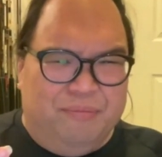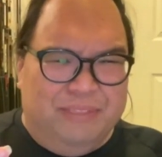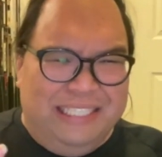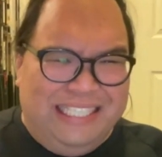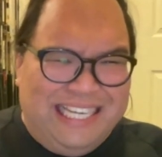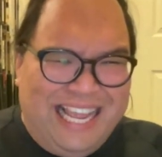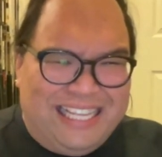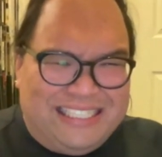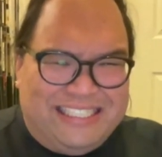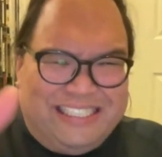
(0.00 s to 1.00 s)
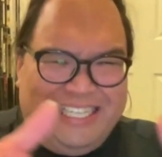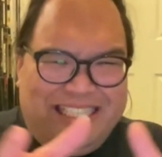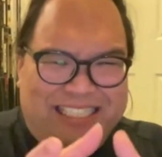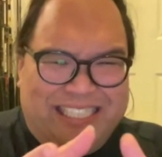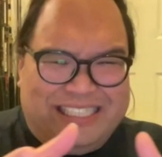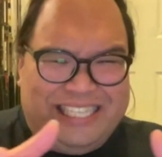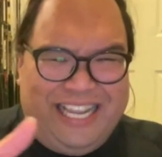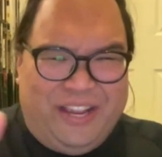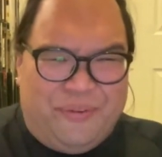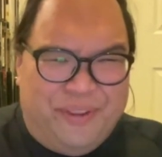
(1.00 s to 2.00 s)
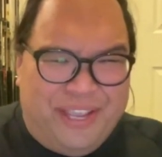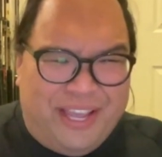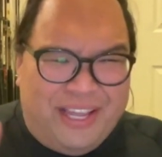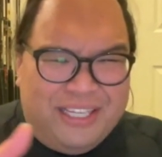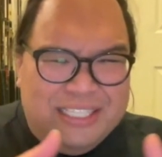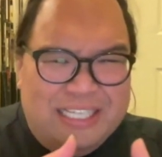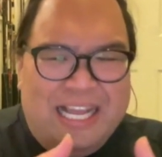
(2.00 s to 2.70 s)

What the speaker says: nests in this area